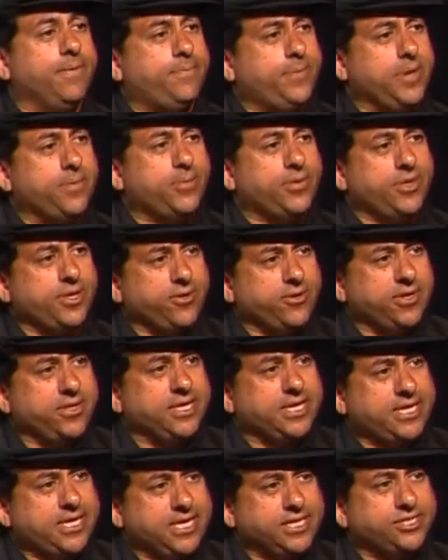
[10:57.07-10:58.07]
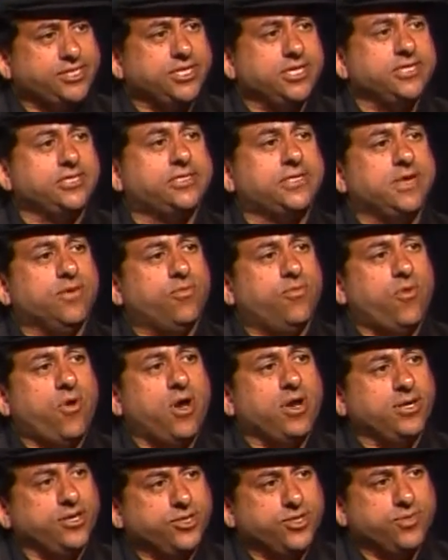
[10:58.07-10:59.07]
people that are in the kitchens that
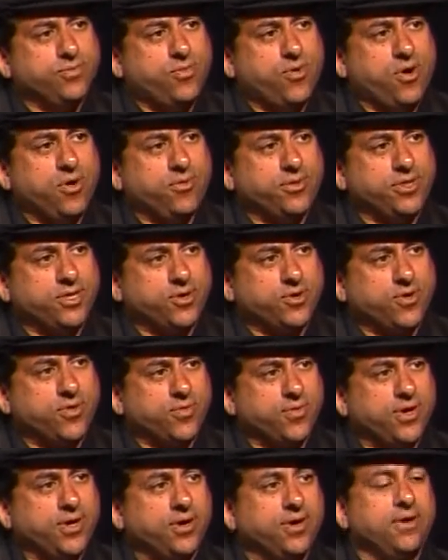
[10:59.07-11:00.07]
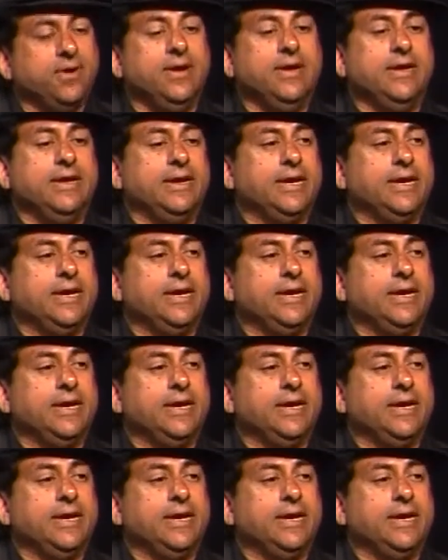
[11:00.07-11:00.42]
want to do more with their career,